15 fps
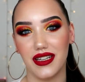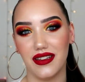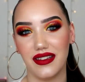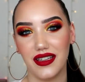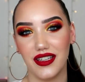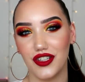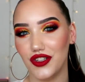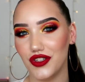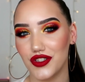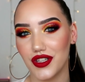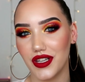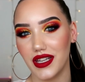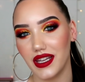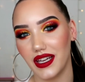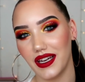isn't
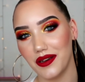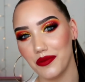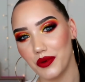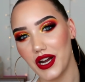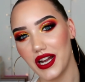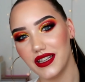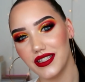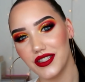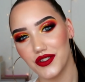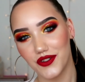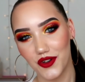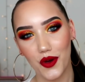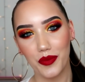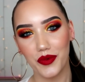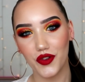usually the kind of brand that
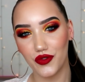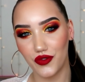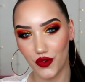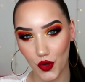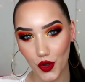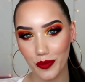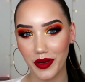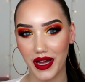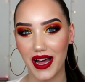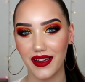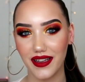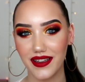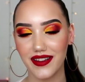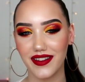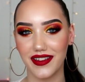drops 4
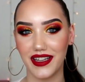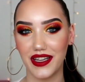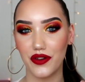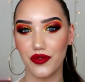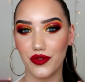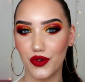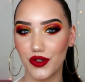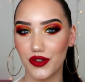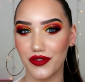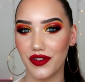palettes in like 4